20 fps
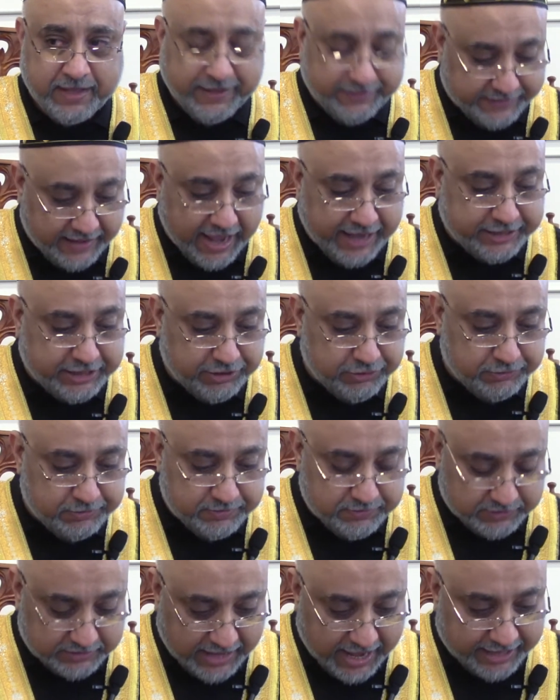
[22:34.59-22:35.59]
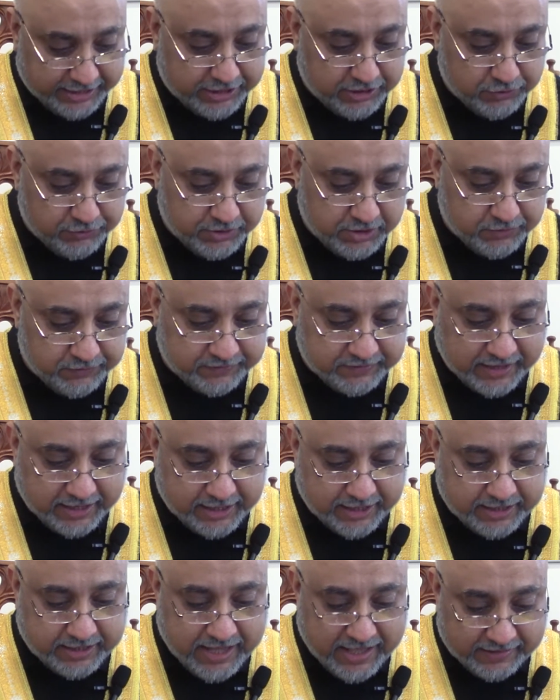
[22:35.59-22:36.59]
Thank you, New
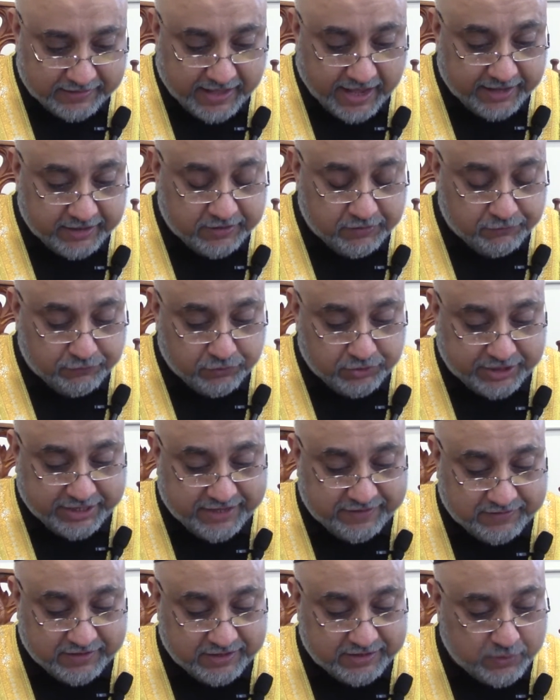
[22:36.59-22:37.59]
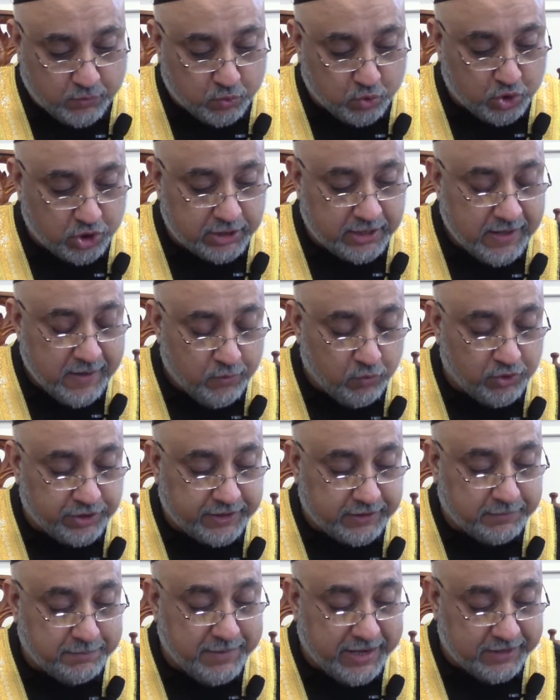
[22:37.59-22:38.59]
Zealand. Thank you for teaching the world what
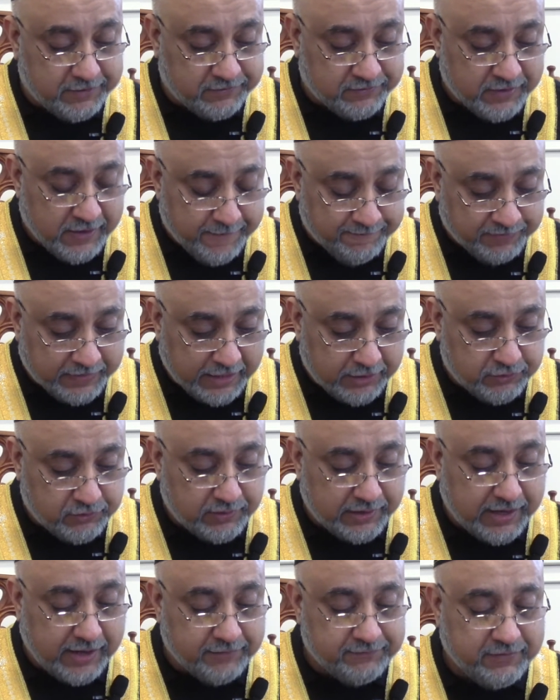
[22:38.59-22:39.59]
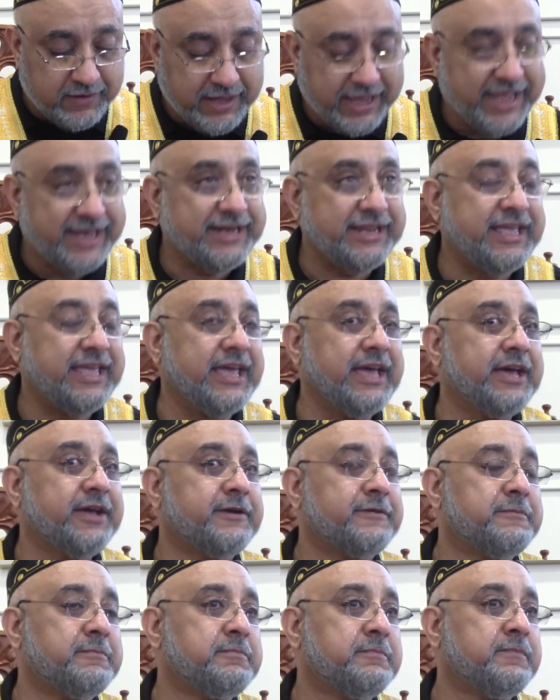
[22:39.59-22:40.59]
it means to love and
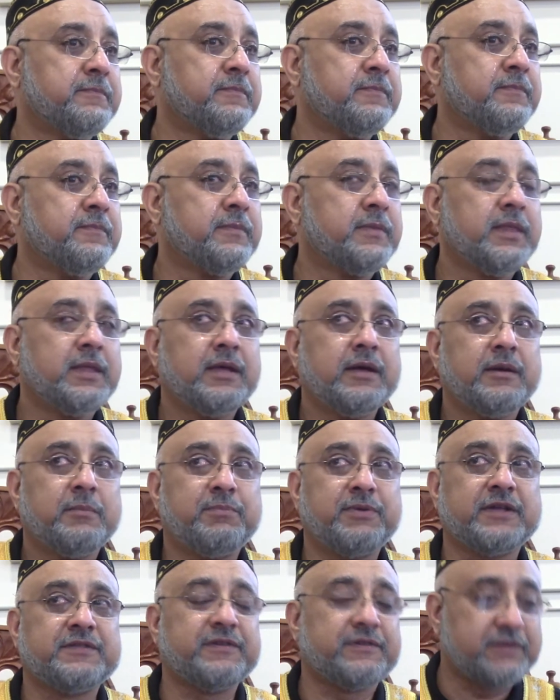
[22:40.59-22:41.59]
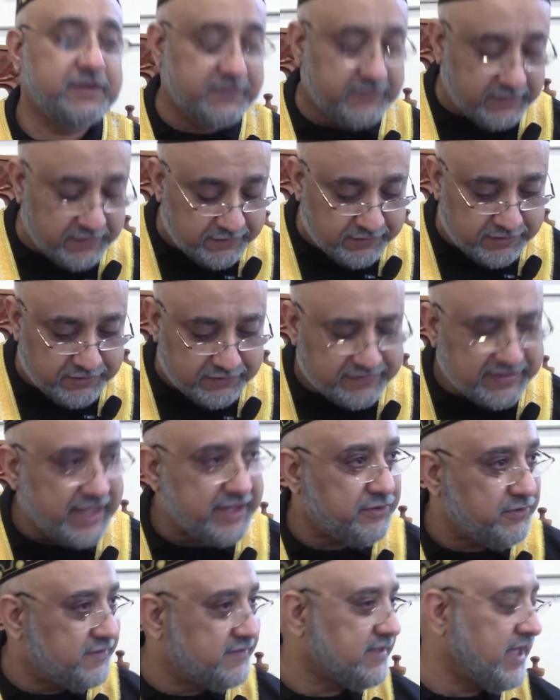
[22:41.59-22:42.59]
care. Brothers and sisters, I
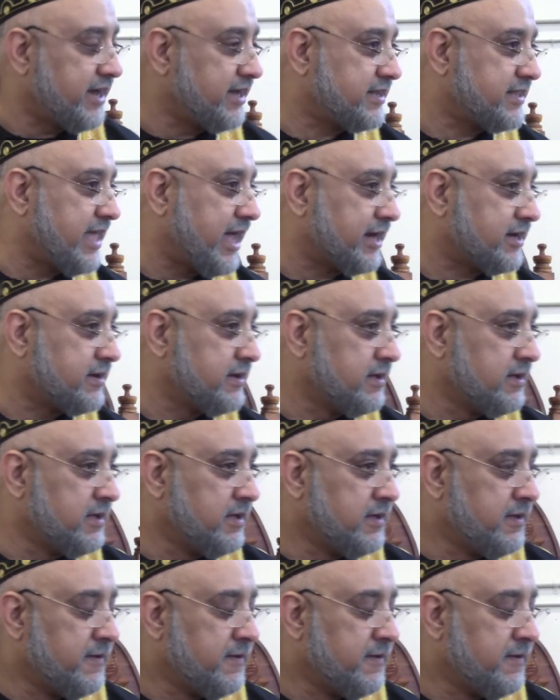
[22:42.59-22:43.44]
recite that